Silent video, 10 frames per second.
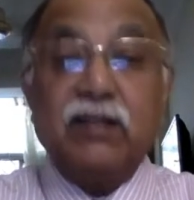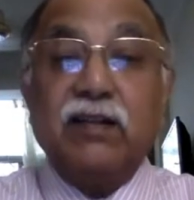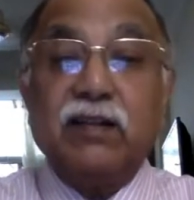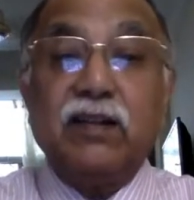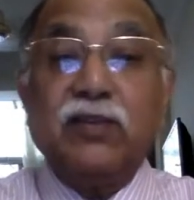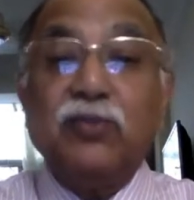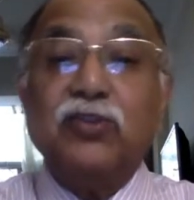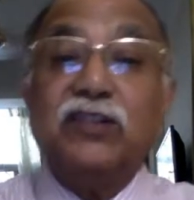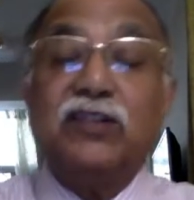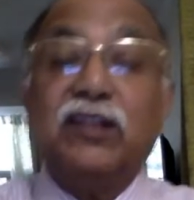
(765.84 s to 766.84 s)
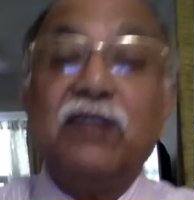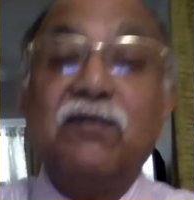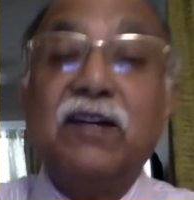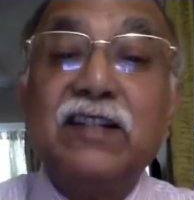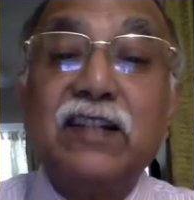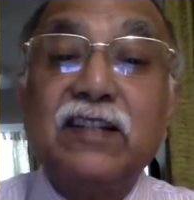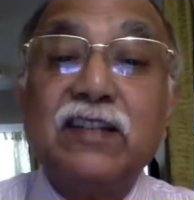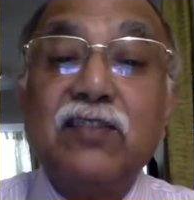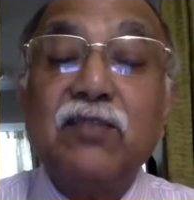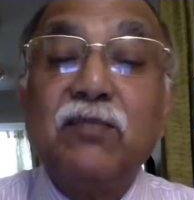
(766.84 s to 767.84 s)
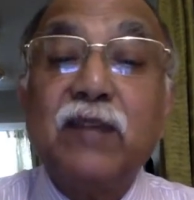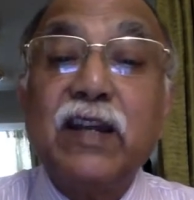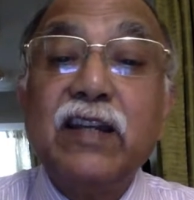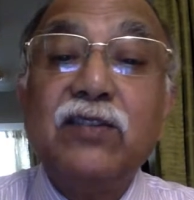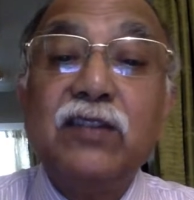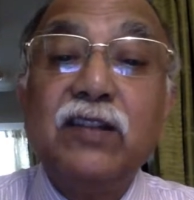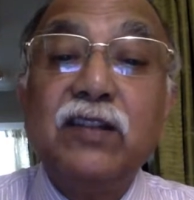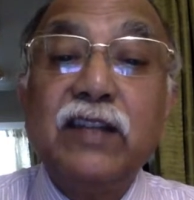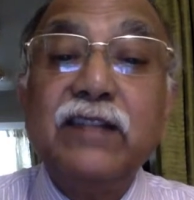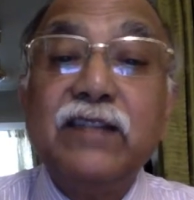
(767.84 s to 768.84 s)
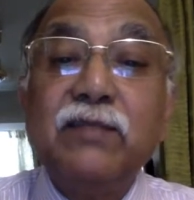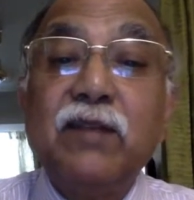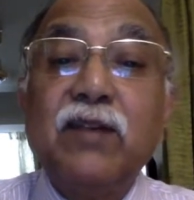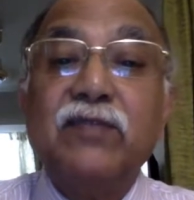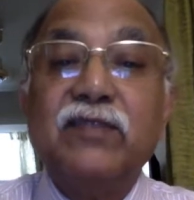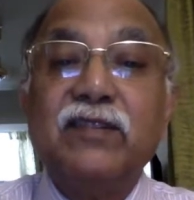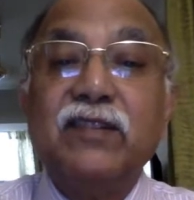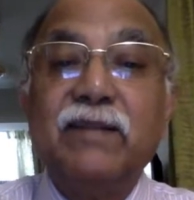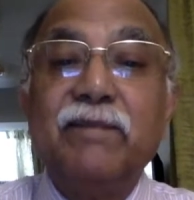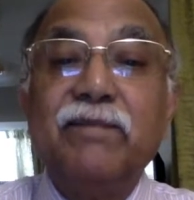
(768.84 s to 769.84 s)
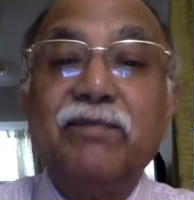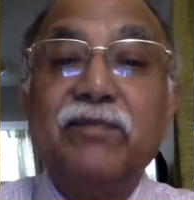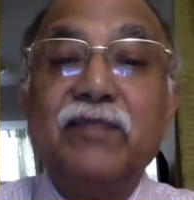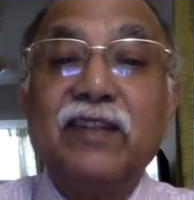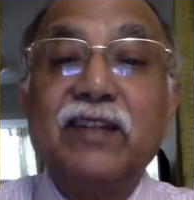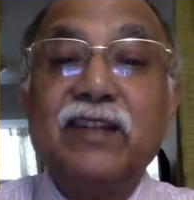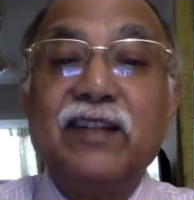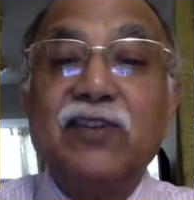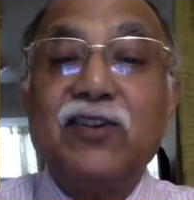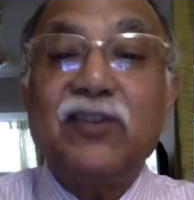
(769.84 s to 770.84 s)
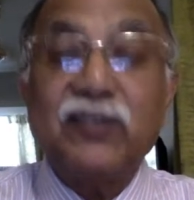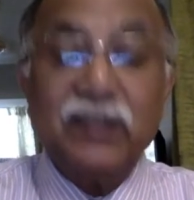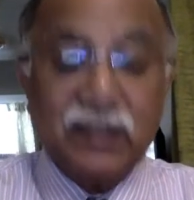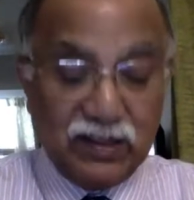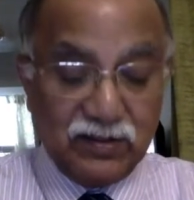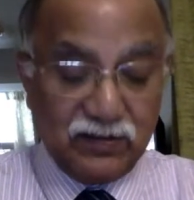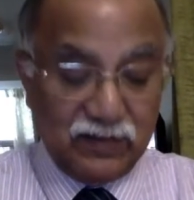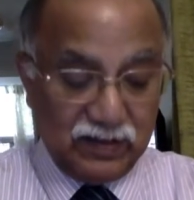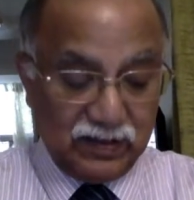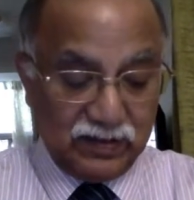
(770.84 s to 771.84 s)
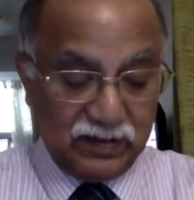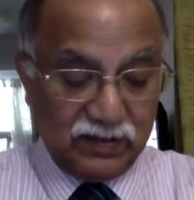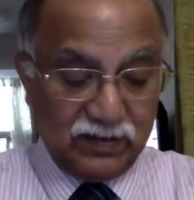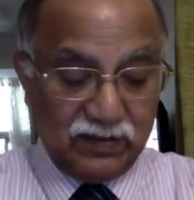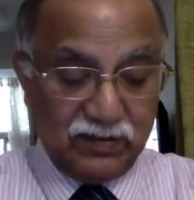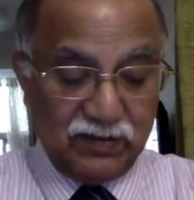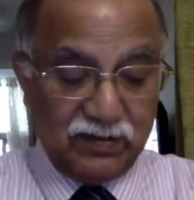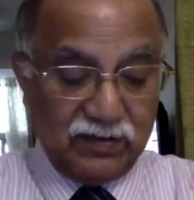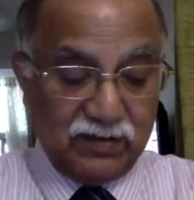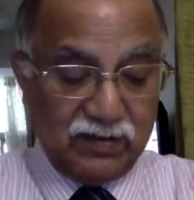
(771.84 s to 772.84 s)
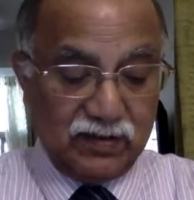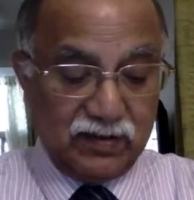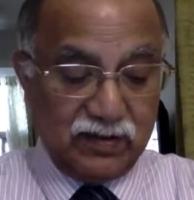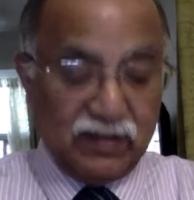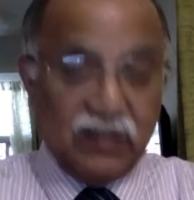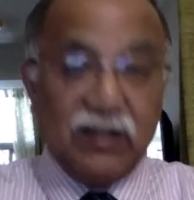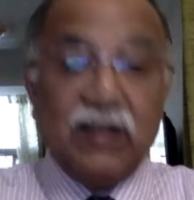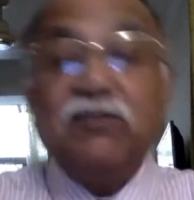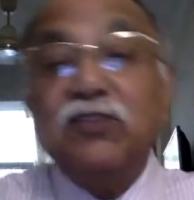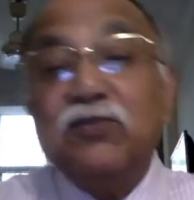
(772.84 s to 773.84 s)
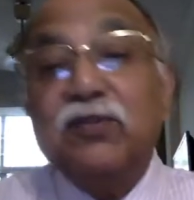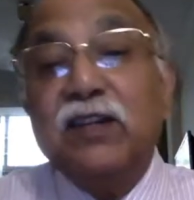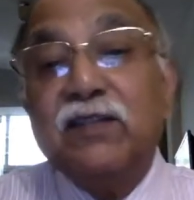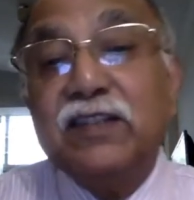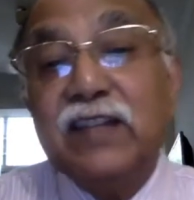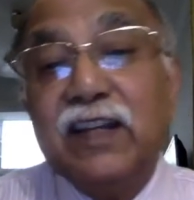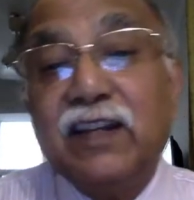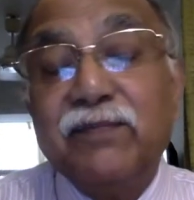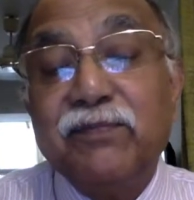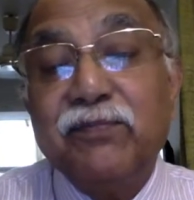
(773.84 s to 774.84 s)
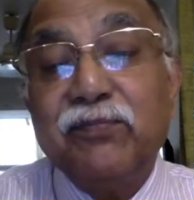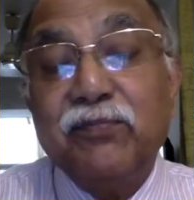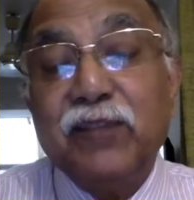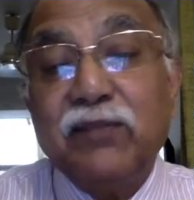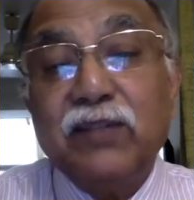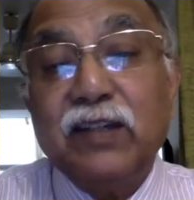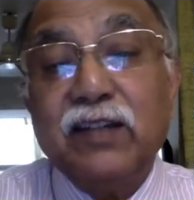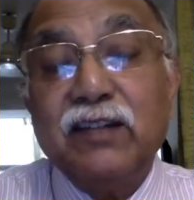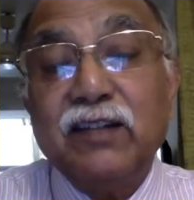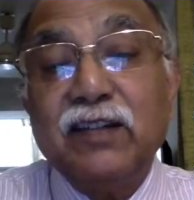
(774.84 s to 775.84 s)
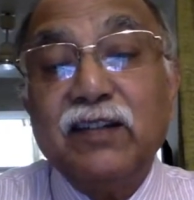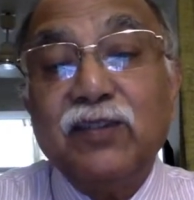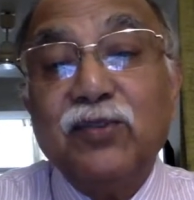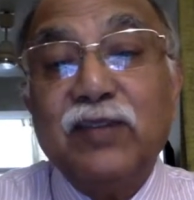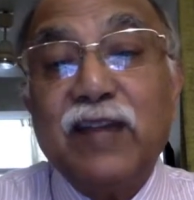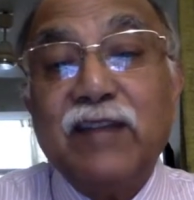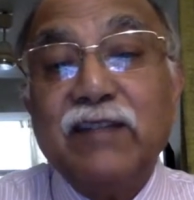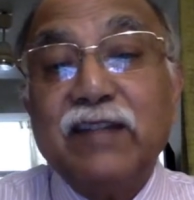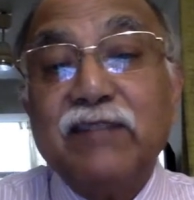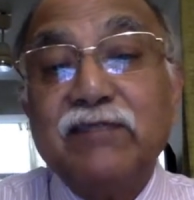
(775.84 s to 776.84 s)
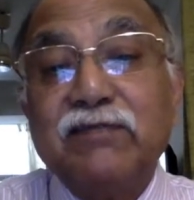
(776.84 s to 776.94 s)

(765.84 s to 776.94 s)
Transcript: Colossians 3:1 says, set your mind on the things above and not on the things of this earth. And we should never say that we don't have enough.